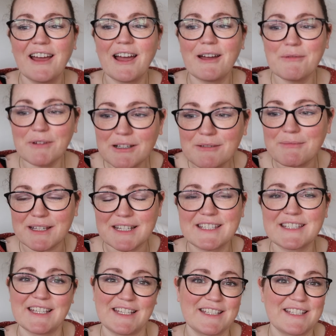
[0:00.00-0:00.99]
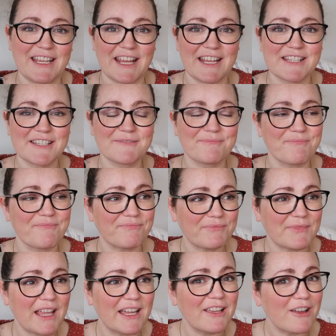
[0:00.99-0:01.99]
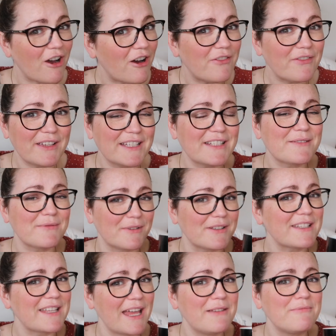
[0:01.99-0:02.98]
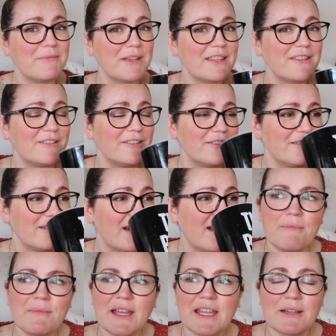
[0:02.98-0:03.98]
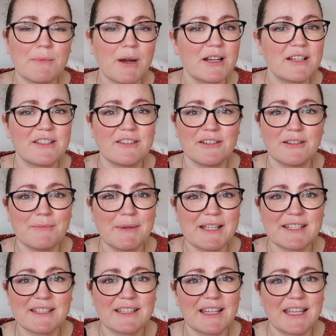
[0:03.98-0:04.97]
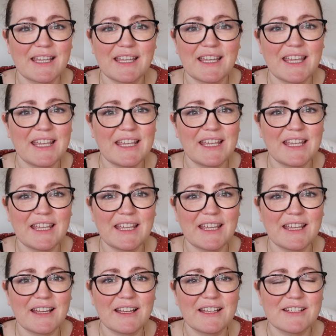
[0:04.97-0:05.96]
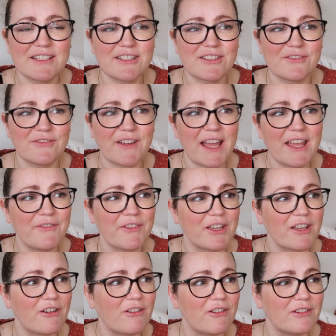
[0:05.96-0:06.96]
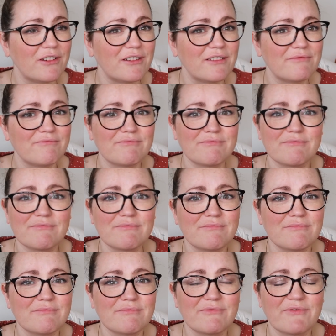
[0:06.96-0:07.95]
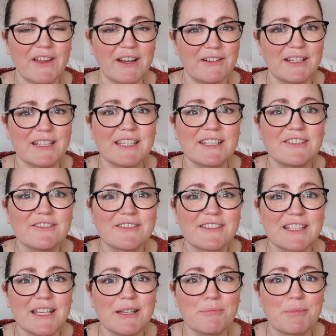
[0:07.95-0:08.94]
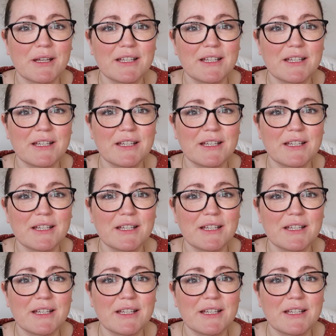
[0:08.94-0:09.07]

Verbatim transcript: I will miss these days. And coffee is what's getting me through. Um, is doing amazingly. He is surviving on very little sleep